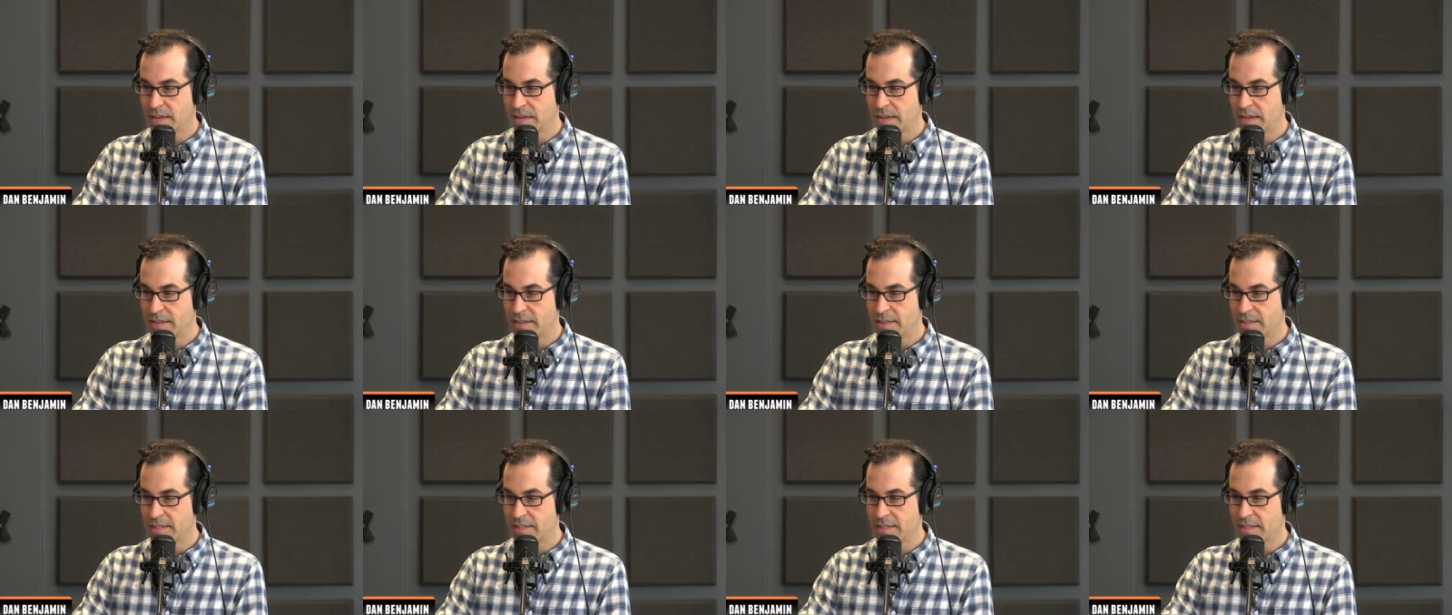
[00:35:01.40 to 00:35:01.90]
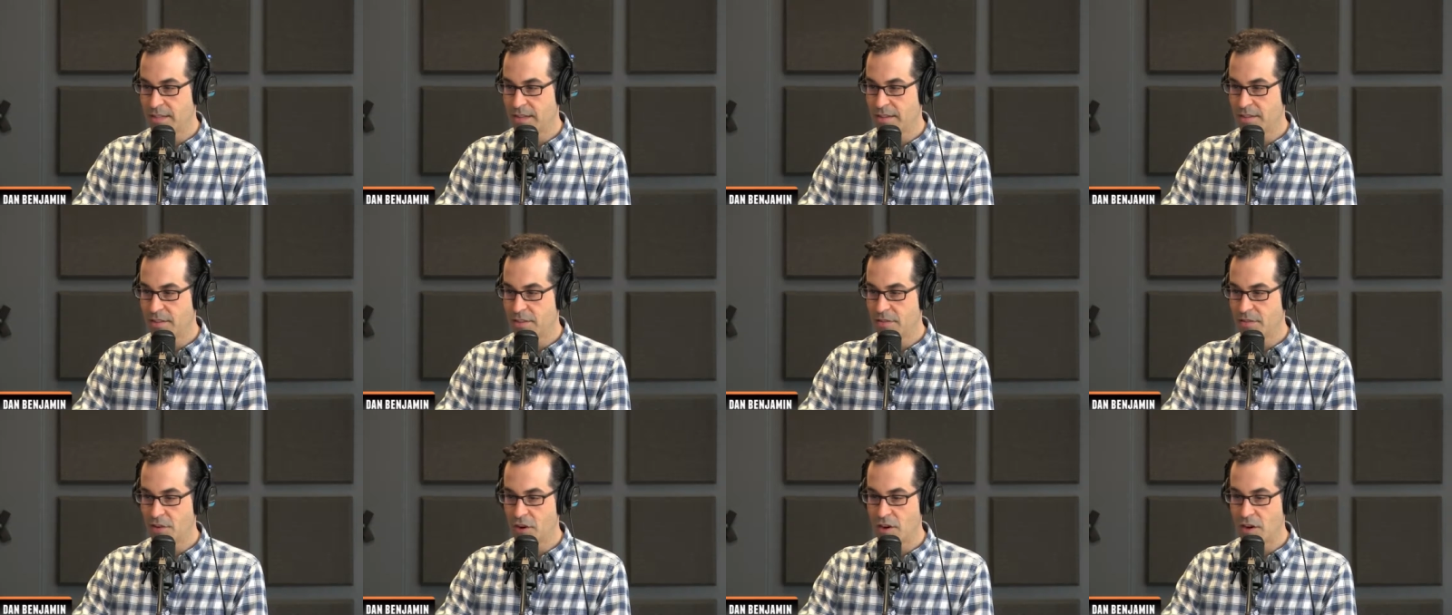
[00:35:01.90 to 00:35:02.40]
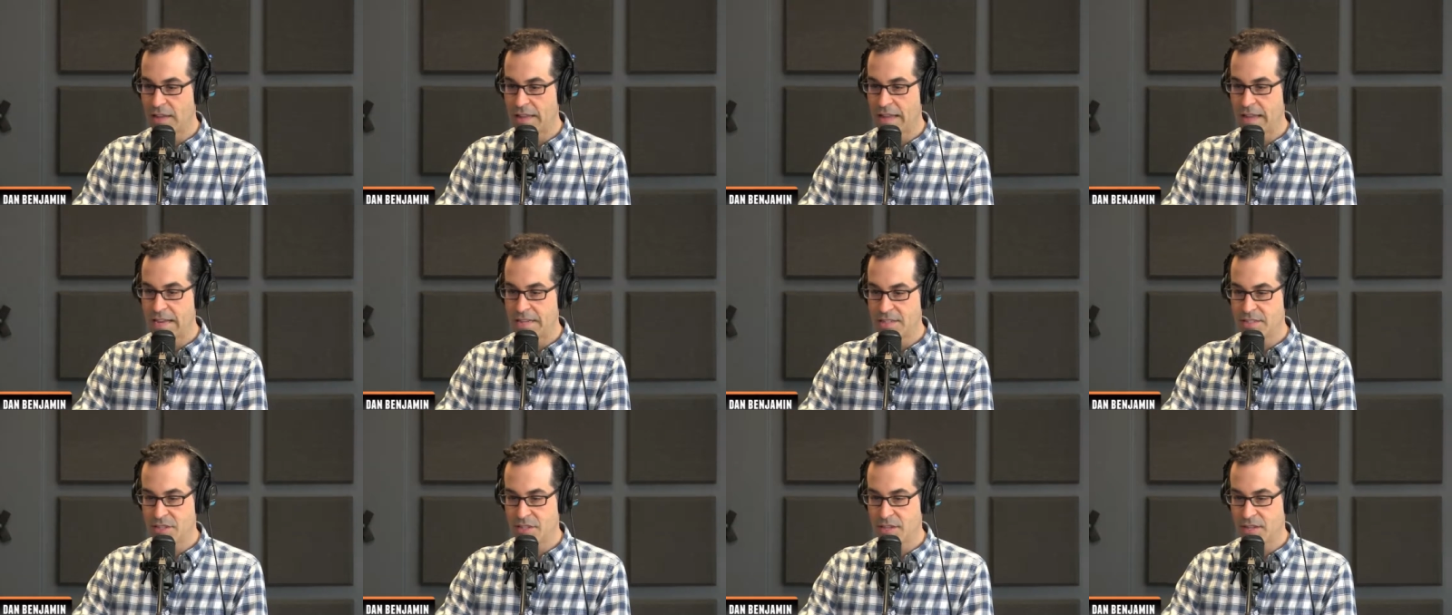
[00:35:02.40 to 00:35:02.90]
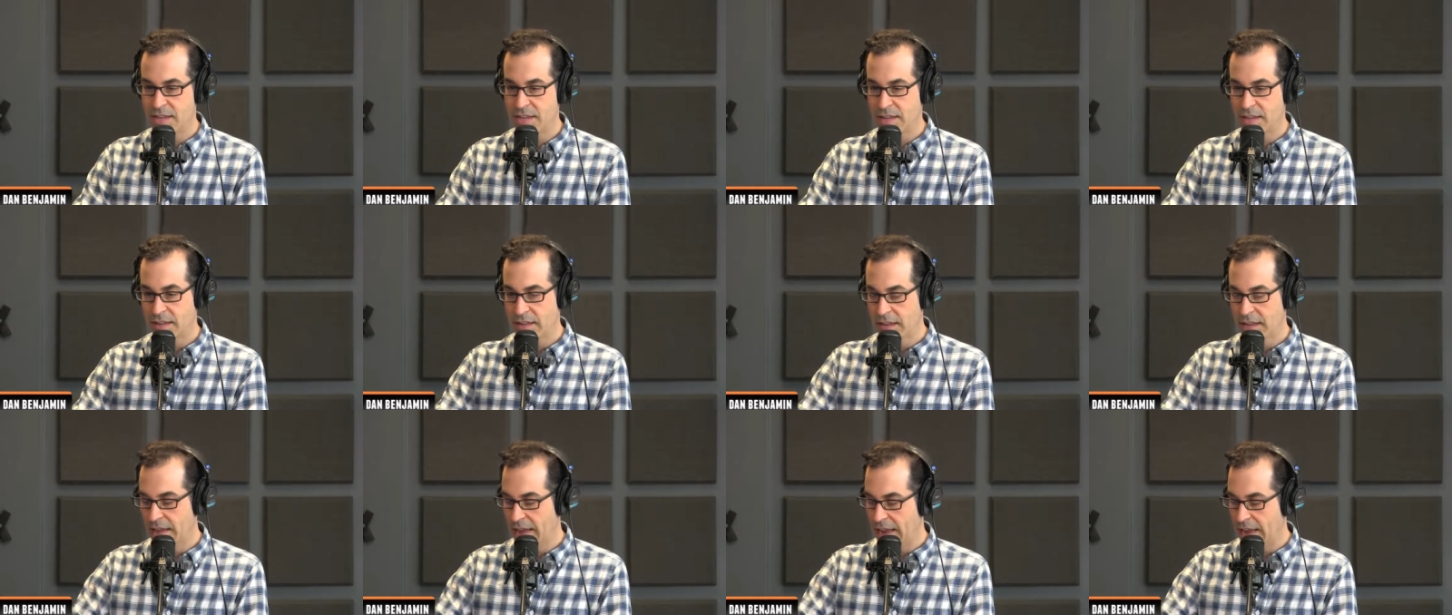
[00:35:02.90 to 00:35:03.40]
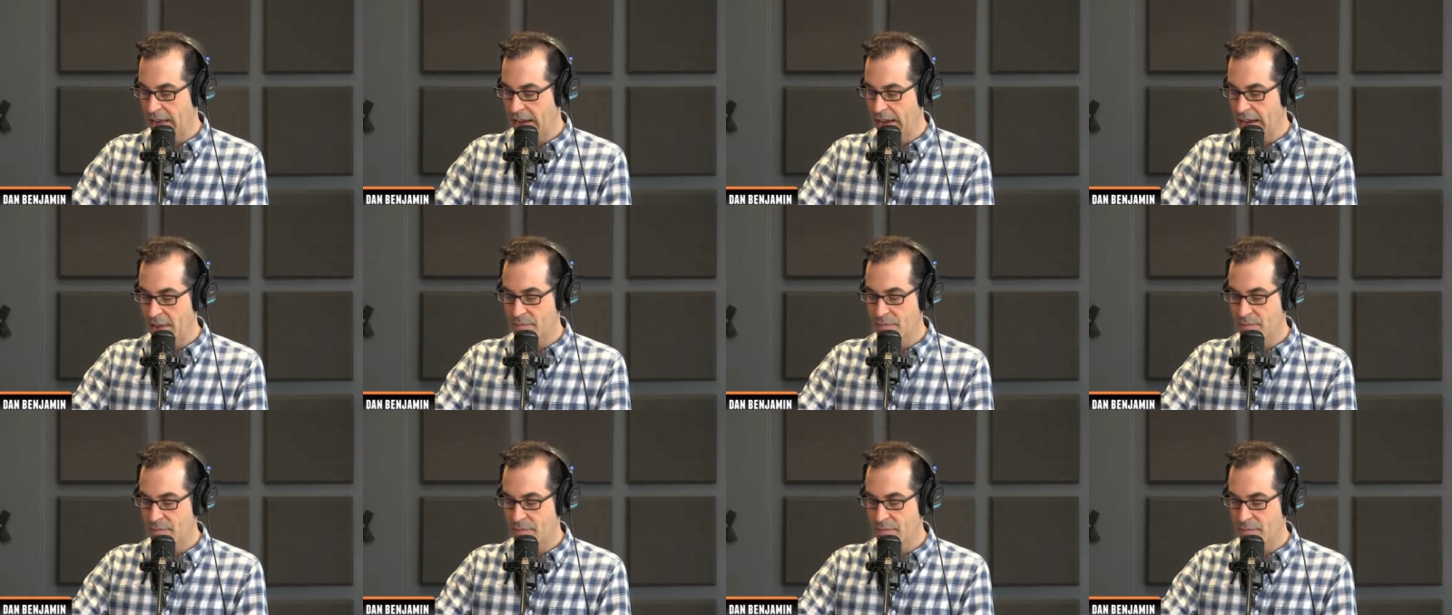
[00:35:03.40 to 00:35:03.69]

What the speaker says: that is. And the very last thing, and